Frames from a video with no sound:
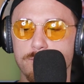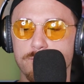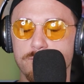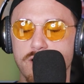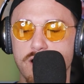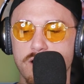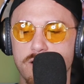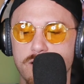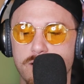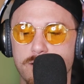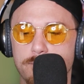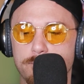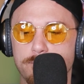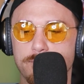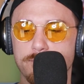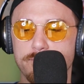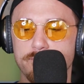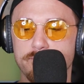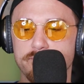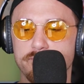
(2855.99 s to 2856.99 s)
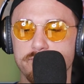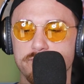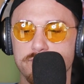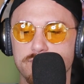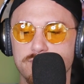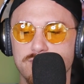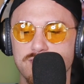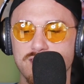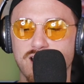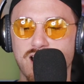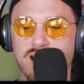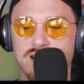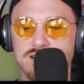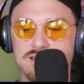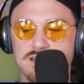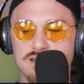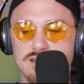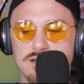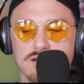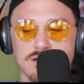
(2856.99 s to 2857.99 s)
I
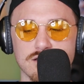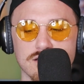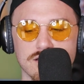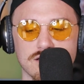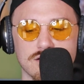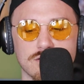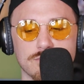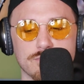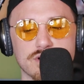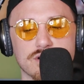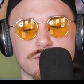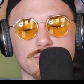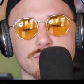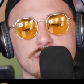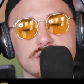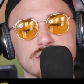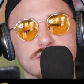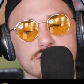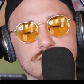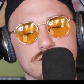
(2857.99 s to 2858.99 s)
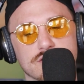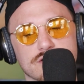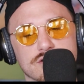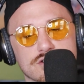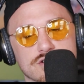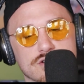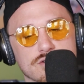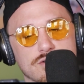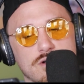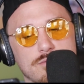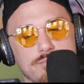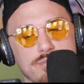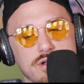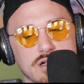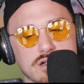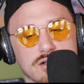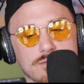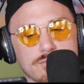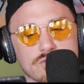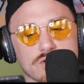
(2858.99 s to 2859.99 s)
did a little bit of research, so I'll pick
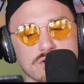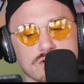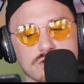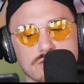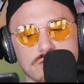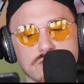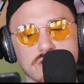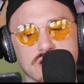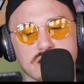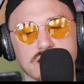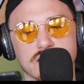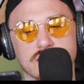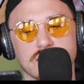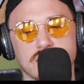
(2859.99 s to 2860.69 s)
them real quick.